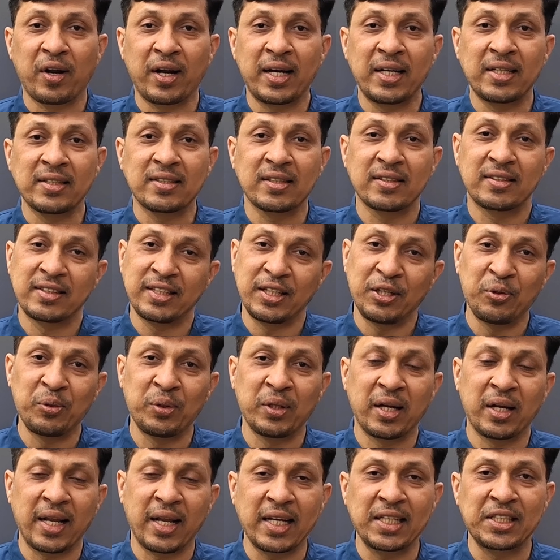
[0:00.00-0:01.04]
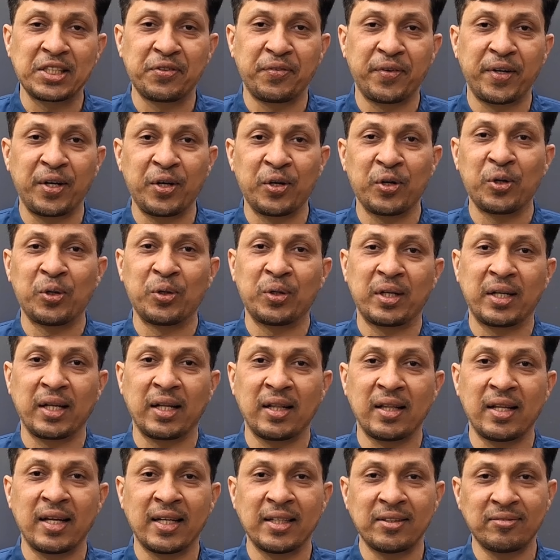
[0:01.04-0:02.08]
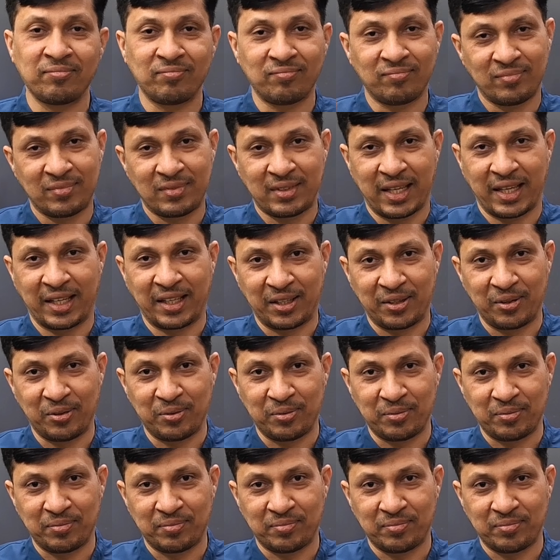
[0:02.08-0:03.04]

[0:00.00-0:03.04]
friends, see you in the next video. Till then, thank you.